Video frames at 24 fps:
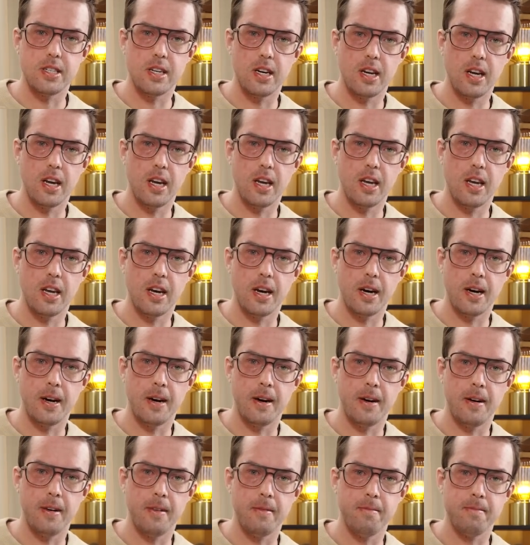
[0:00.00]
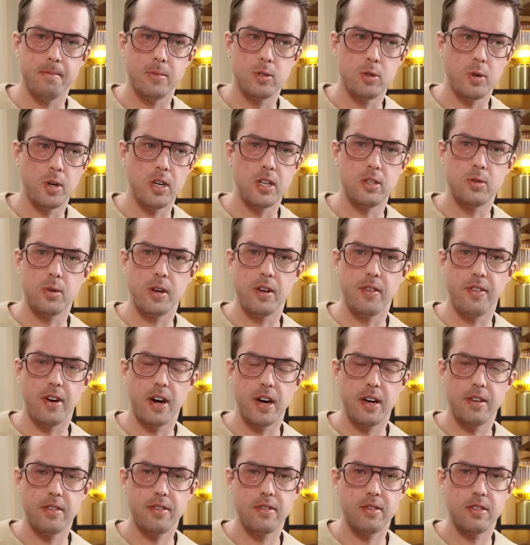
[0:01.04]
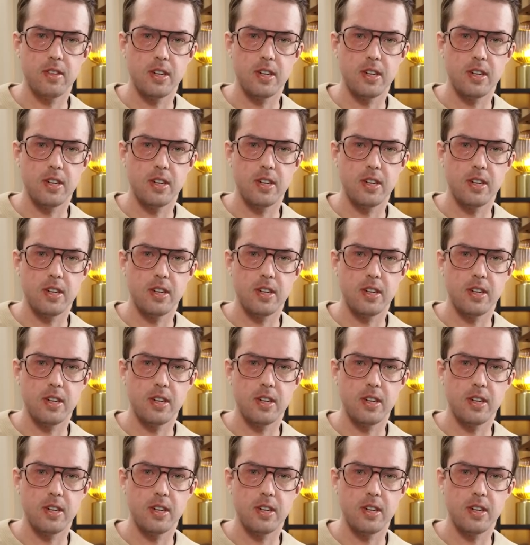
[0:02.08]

a 2025.